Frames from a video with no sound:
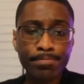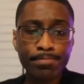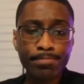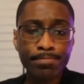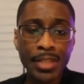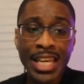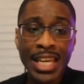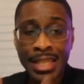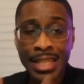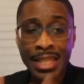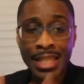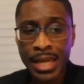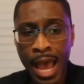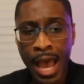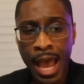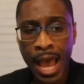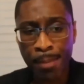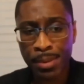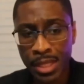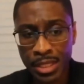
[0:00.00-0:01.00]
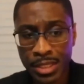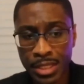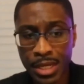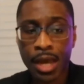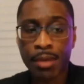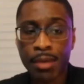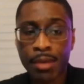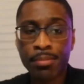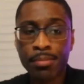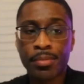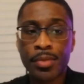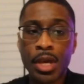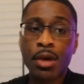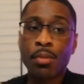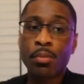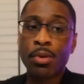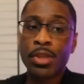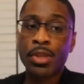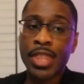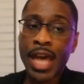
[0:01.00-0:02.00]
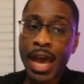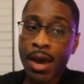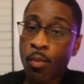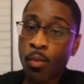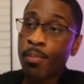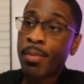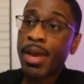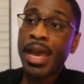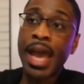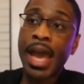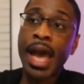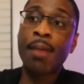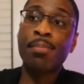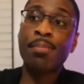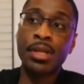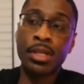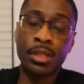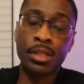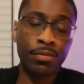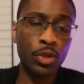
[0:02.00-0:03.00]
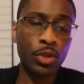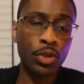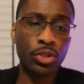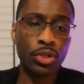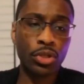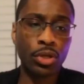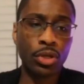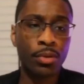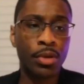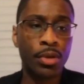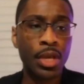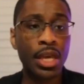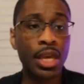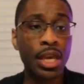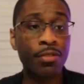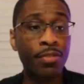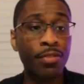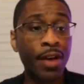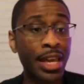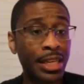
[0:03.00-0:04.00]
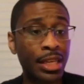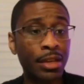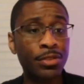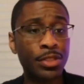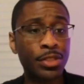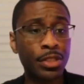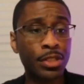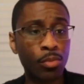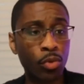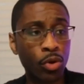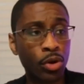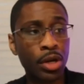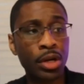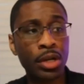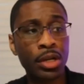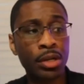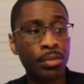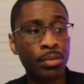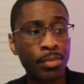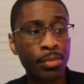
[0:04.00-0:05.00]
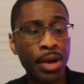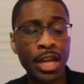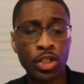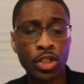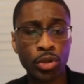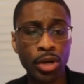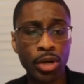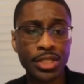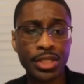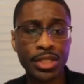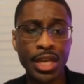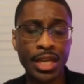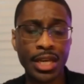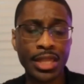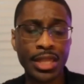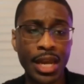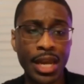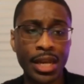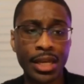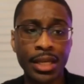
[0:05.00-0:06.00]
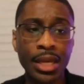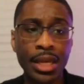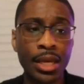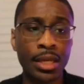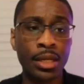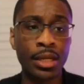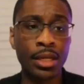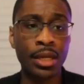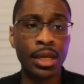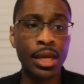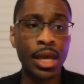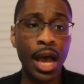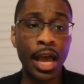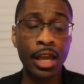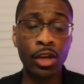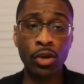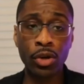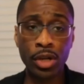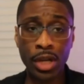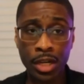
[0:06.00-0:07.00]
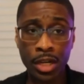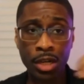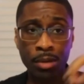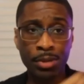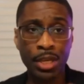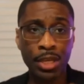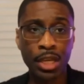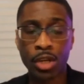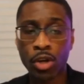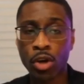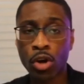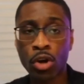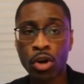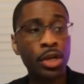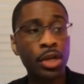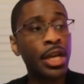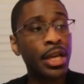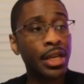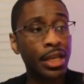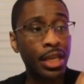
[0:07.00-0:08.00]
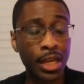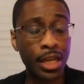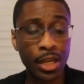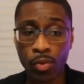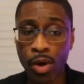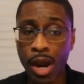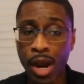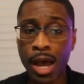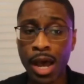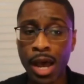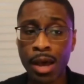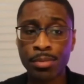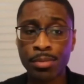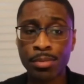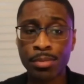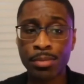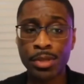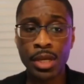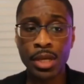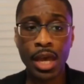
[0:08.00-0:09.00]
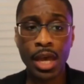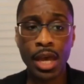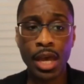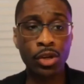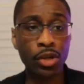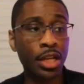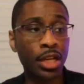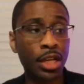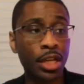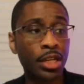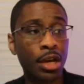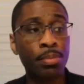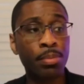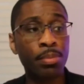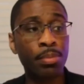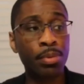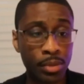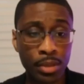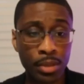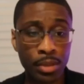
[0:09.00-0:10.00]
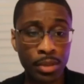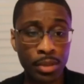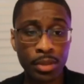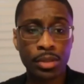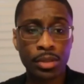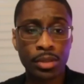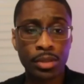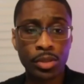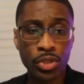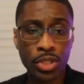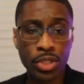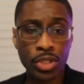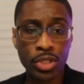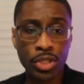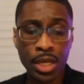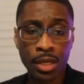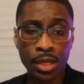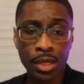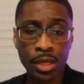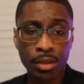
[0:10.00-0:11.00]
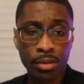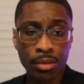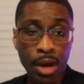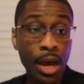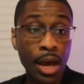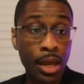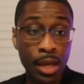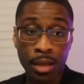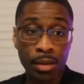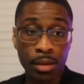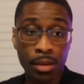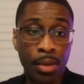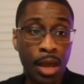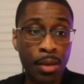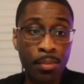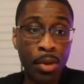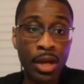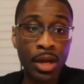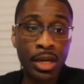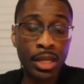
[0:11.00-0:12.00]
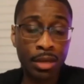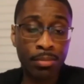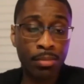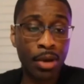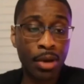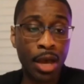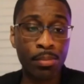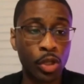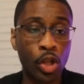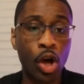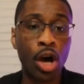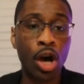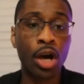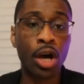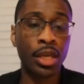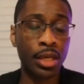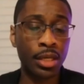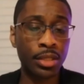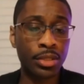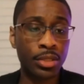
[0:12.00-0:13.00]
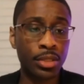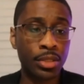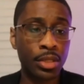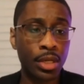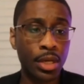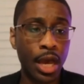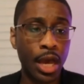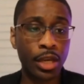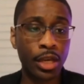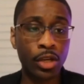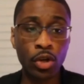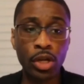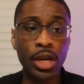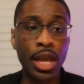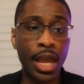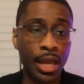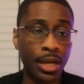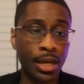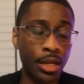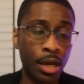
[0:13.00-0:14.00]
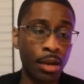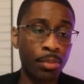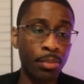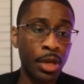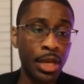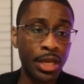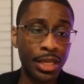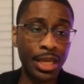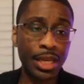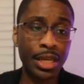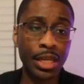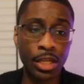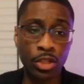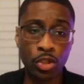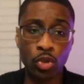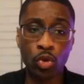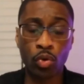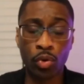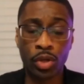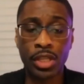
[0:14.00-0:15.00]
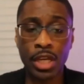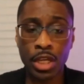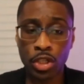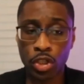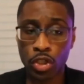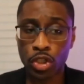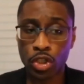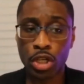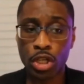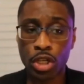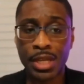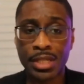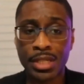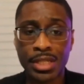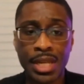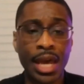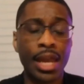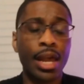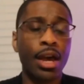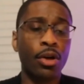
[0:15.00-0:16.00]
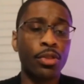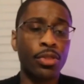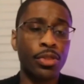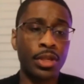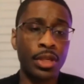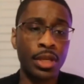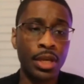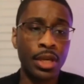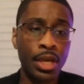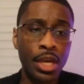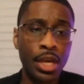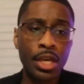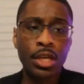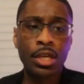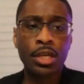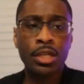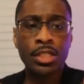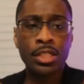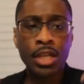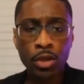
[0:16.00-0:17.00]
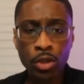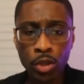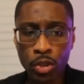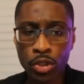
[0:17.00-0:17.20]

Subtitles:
It didn't happen this time, but that may happen in the future. If I give someone my trust like that again, I could end up getting hurt, getting robbed. I could end up losing my money, my belongings. I could end up getting into a relationship that's not healthy. Tell